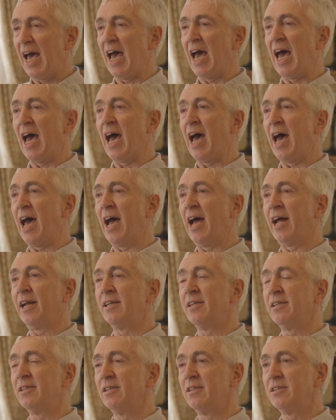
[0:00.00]

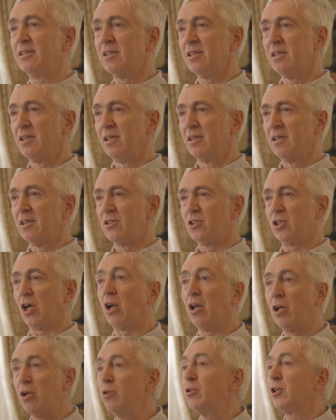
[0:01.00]
And
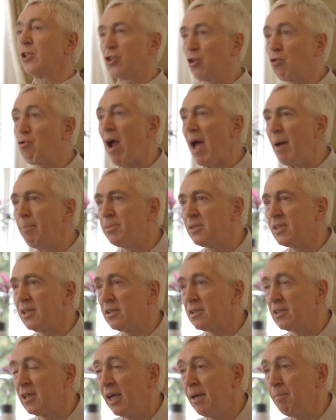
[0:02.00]
Charlotte Lucas grabs
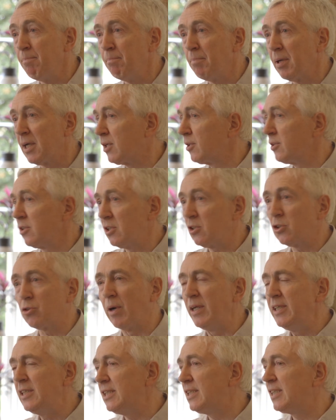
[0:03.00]
at him because at
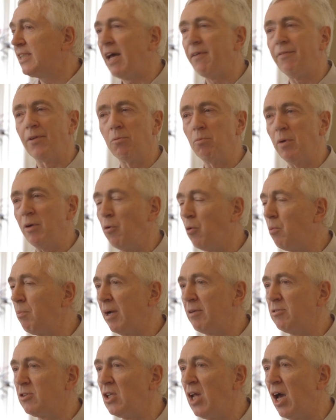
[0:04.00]
27, with
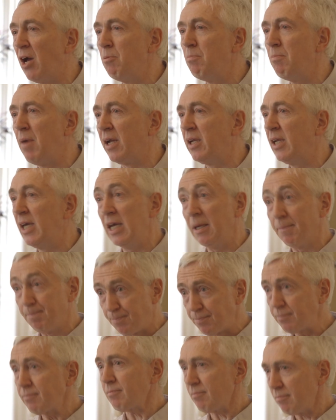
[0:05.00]
almost no money,
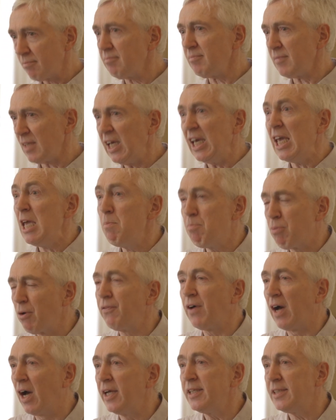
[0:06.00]
he
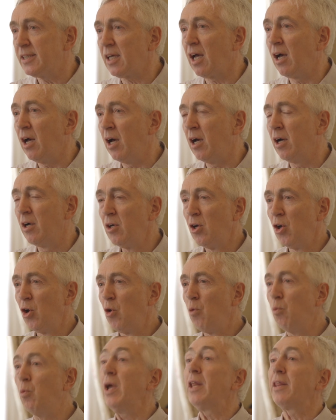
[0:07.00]
provides her
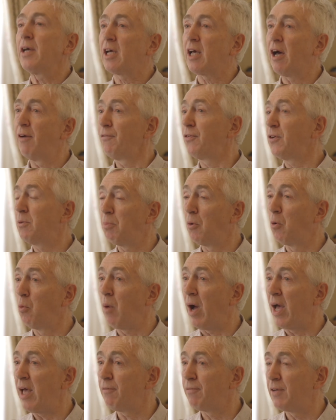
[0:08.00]
with a comfortable
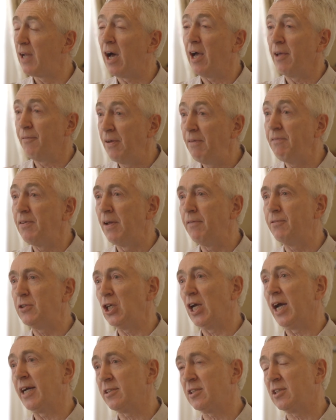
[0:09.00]
way of life, even if
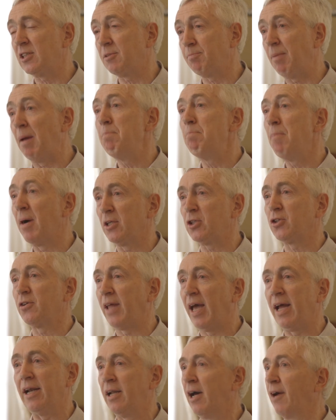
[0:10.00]
she has to spend much of
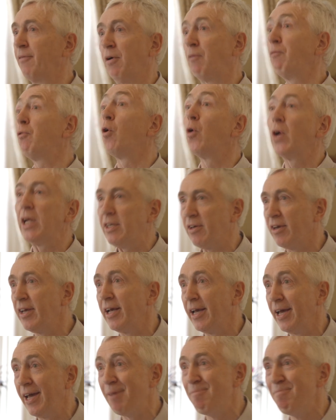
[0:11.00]
that life
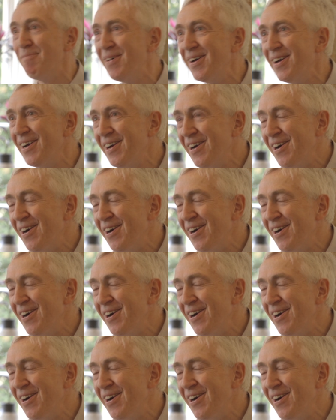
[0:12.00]
avoiding him,